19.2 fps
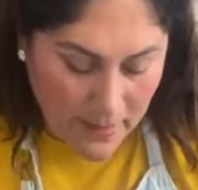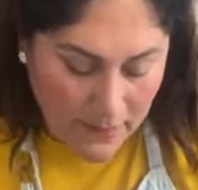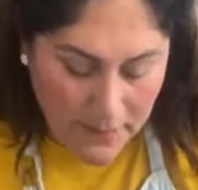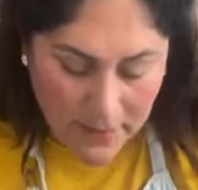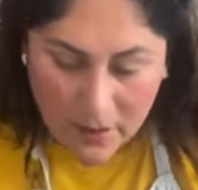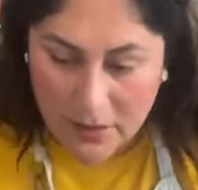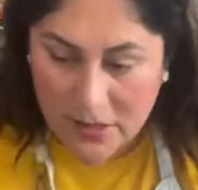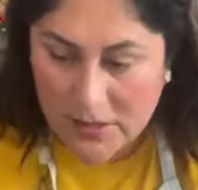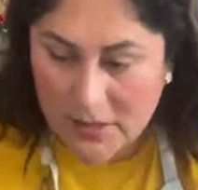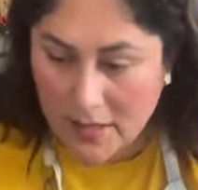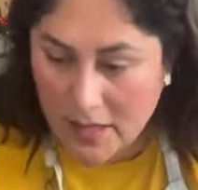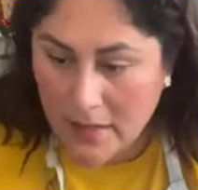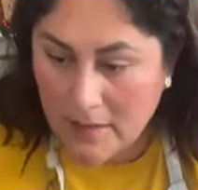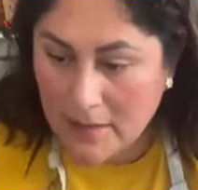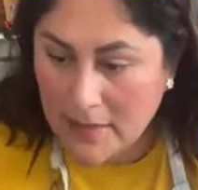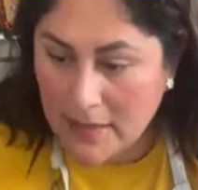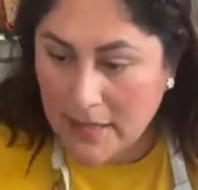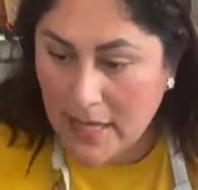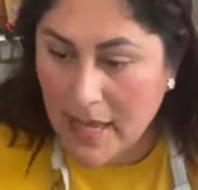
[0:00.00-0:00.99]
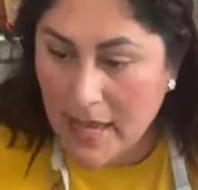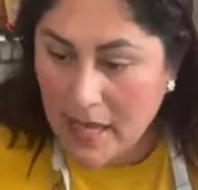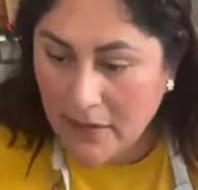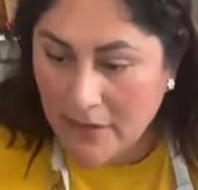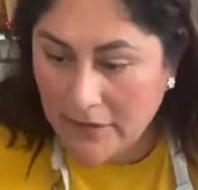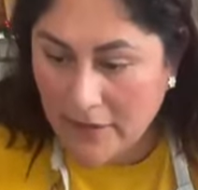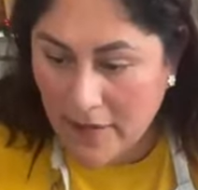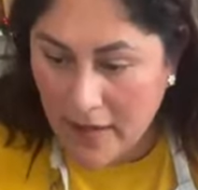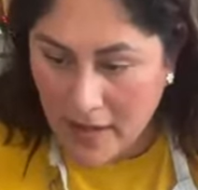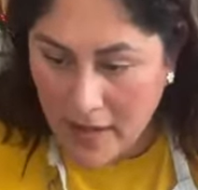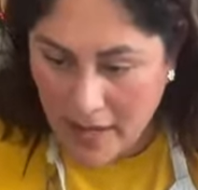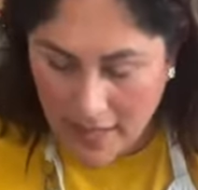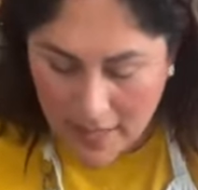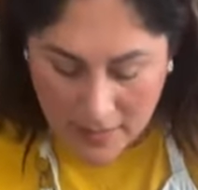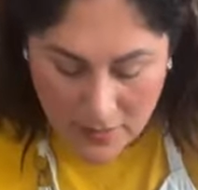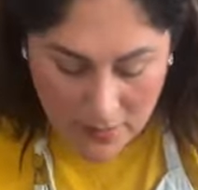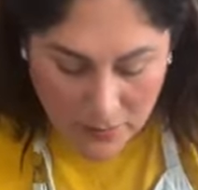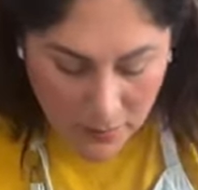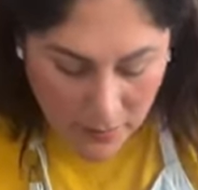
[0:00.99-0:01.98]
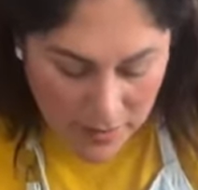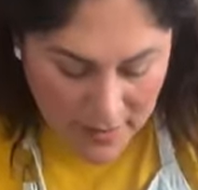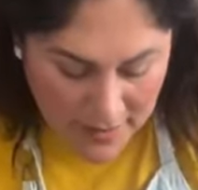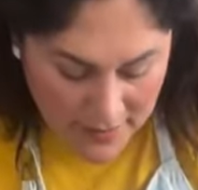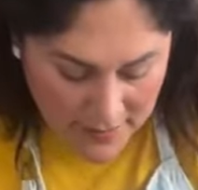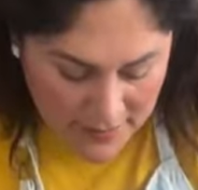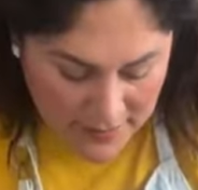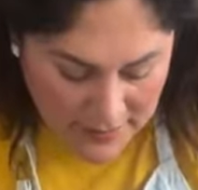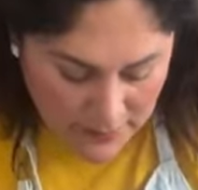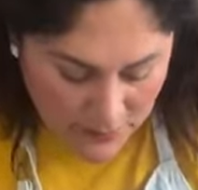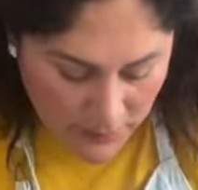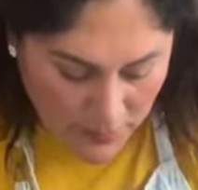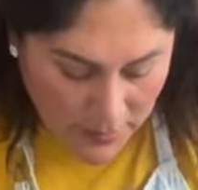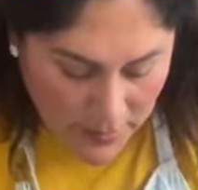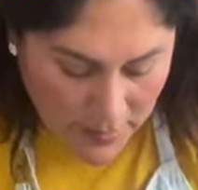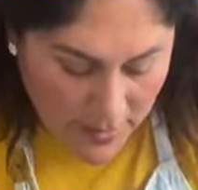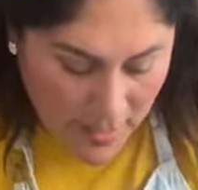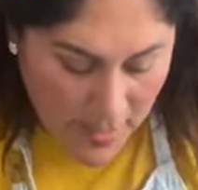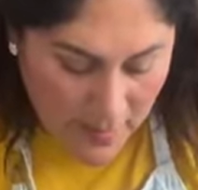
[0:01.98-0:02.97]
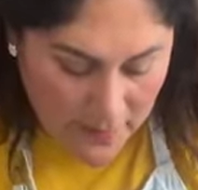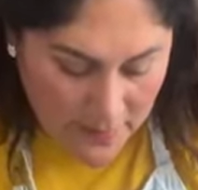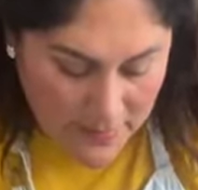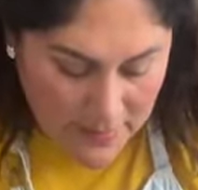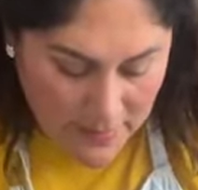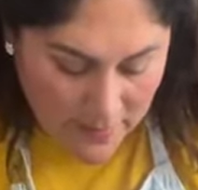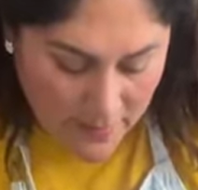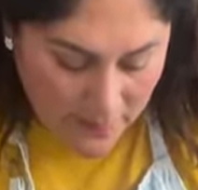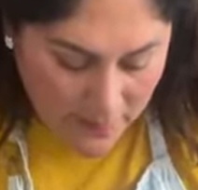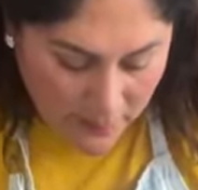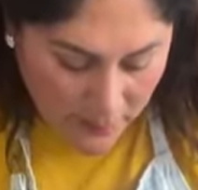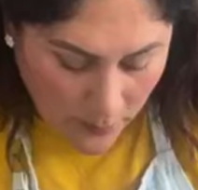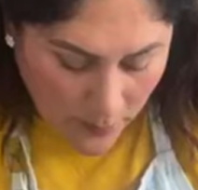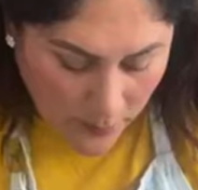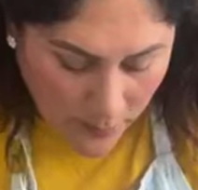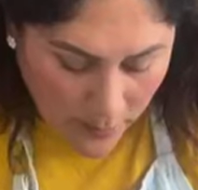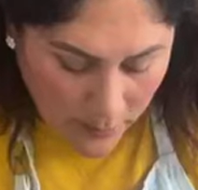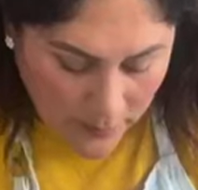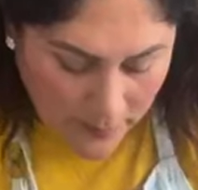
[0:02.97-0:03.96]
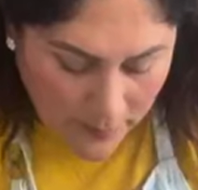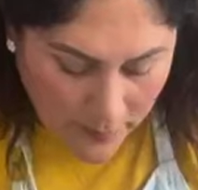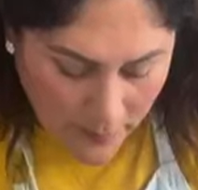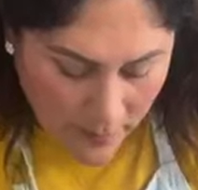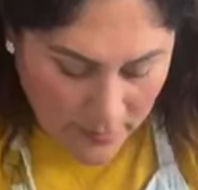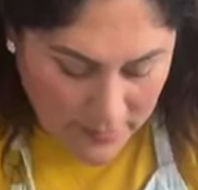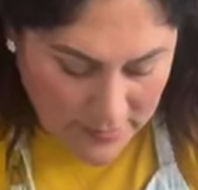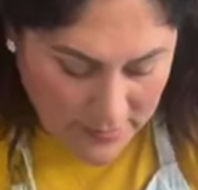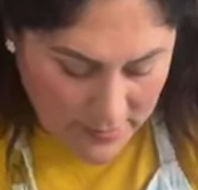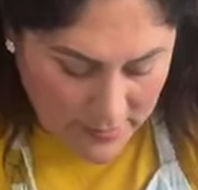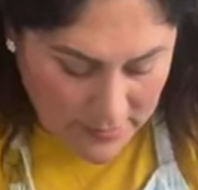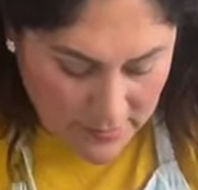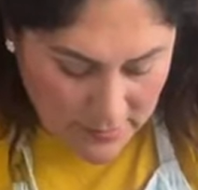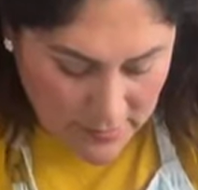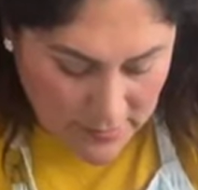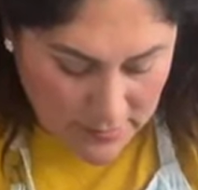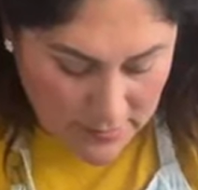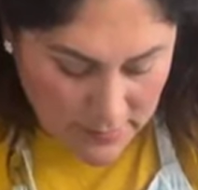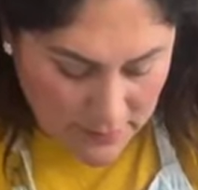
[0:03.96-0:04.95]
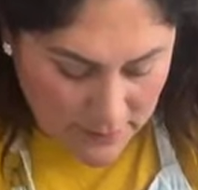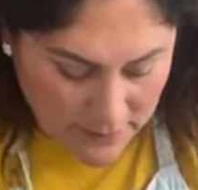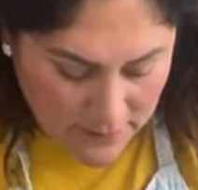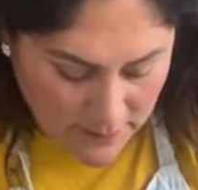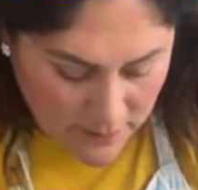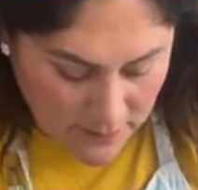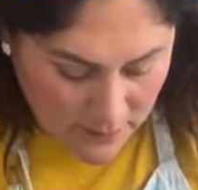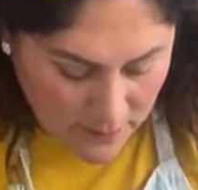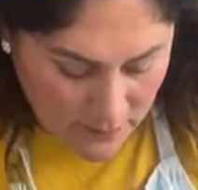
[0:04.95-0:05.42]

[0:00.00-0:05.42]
But because I'm live, I want to speed it up, the work process.